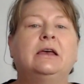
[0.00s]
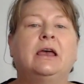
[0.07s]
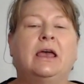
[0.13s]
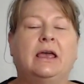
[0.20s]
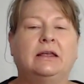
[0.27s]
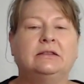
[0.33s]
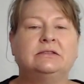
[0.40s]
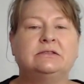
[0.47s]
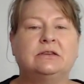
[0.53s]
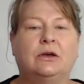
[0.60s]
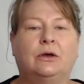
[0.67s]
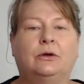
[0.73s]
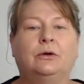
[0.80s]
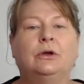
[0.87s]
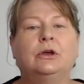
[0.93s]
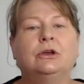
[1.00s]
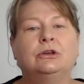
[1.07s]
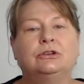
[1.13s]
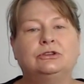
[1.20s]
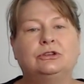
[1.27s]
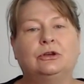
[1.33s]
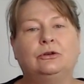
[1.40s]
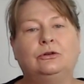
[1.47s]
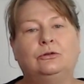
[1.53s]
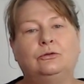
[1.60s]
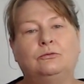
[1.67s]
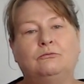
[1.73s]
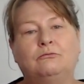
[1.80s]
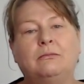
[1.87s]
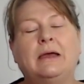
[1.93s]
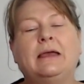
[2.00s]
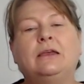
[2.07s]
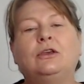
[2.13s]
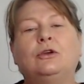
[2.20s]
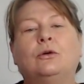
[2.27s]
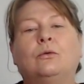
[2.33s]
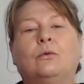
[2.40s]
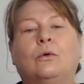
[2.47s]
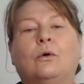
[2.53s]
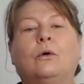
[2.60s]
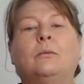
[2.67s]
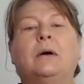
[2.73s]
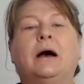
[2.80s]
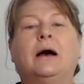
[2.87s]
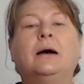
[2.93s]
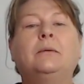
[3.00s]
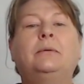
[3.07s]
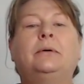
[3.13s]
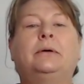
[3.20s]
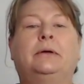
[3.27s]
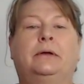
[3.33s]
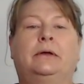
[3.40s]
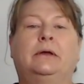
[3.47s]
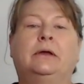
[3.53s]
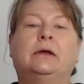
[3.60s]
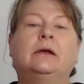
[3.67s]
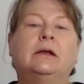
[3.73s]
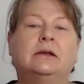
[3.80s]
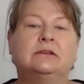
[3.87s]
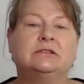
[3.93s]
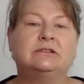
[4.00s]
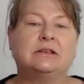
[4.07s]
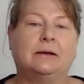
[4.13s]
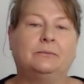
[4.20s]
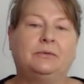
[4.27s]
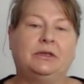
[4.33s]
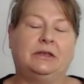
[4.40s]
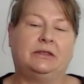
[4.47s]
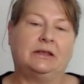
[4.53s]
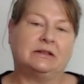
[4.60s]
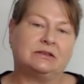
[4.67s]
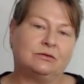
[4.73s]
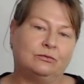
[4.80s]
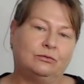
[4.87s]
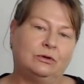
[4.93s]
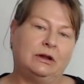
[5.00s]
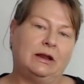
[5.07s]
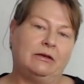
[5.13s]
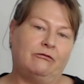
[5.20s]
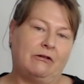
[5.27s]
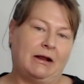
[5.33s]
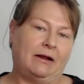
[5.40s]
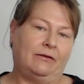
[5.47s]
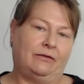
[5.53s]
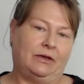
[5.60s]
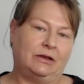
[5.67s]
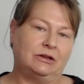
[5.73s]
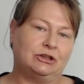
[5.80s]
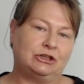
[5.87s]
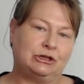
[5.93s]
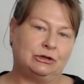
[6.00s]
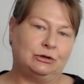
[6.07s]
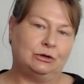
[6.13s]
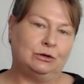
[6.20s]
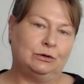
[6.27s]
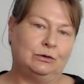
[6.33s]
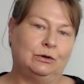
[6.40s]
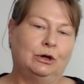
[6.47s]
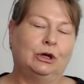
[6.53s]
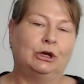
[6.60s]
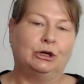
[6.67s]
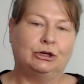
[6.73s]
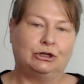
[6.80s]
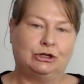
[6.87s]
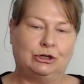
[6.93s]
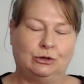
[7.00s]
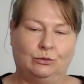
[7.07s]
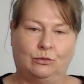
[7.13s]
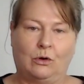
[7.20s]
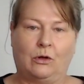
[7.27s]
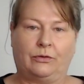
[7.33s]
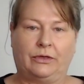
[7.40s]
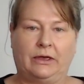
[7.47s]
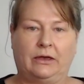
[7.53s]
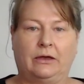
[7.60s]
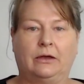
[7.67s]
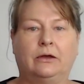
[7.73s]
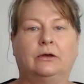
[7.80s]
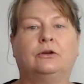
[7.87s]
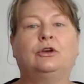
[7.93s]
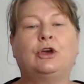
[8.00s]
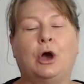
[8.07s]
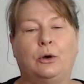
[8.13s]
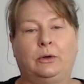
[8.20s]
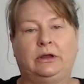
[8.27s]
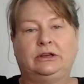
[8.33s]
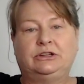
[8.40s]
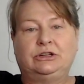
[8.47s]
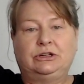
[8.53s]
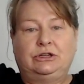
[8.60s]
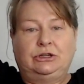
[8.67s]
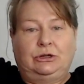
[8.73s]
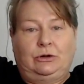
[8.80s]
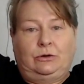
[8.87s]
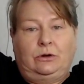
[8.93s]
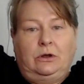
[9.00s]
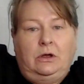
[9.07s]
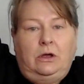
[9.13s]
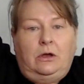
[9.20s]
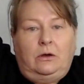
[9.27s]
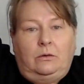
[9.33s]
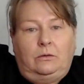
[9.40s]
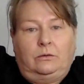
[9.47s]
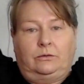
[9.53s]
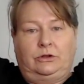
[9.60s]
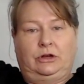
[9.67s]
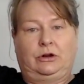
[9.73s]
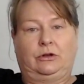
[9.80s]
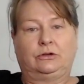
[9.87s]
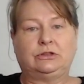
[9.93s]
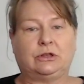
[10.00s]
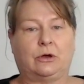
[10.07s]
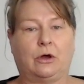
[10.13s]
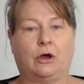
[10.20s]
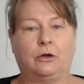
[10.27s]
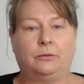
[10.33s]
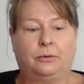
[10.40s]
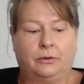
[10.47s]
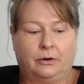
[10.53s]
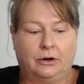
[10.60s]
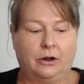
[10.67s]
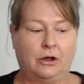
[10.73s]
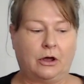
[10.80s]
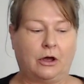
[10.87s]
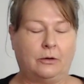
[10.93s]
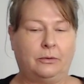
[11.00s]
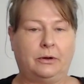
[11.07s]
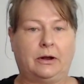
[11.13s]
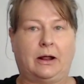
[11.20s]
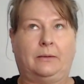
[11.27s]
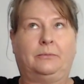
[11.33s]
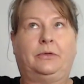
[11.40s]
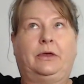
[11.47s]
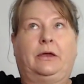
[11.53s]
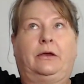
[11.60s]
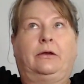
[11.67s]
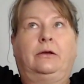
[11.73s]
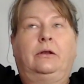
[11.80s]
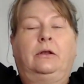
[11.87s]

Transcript: And so make your warm up something that's really relevant to what they're going to do. You know, so open up their